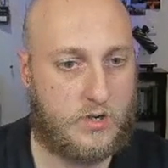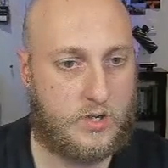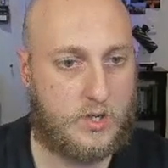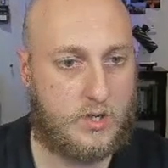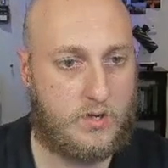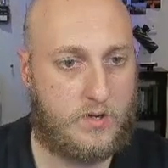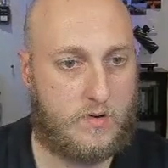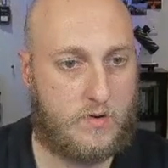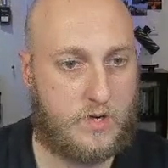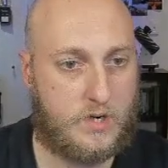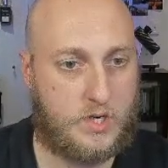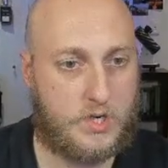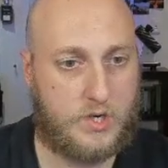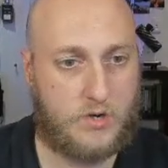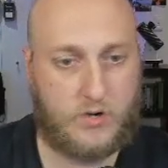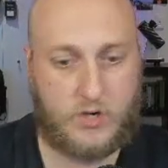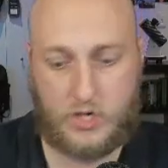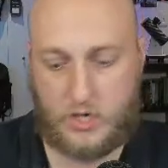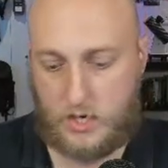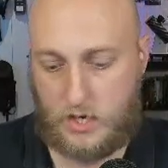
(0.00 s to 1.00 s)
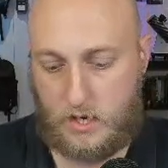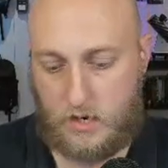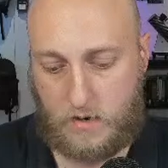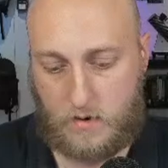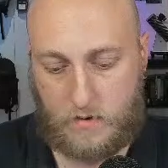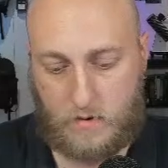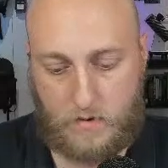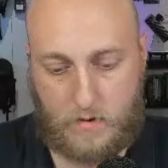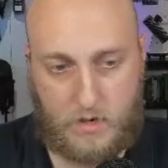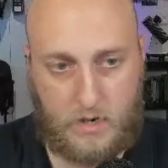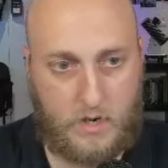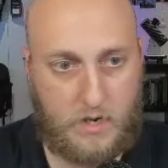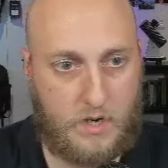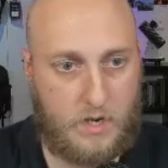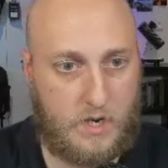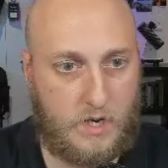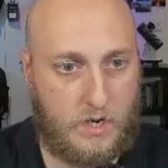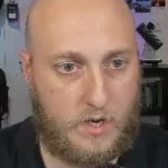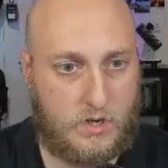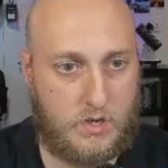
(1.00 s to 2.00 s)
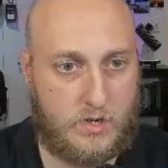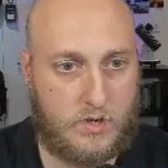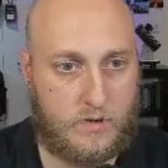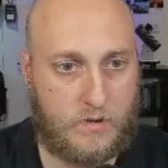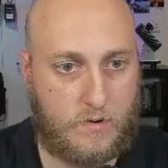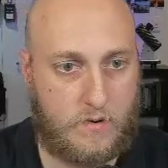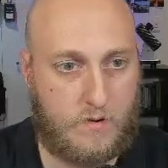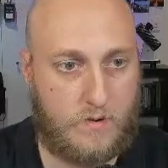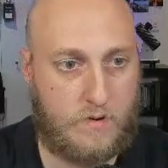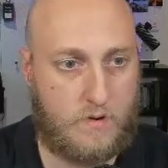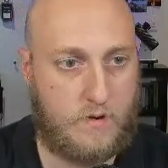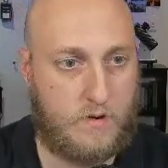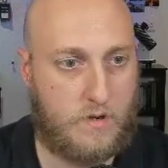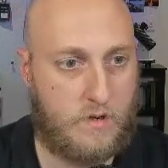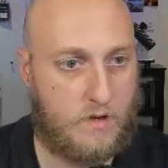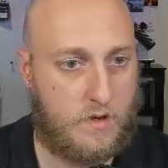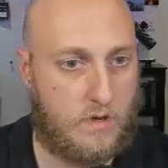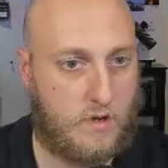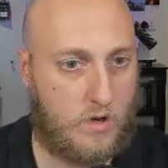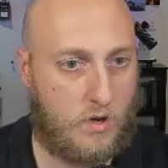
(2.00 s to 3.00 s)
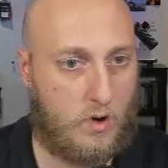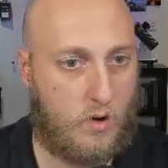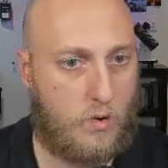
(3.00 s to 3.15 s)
So you can search in here, oh,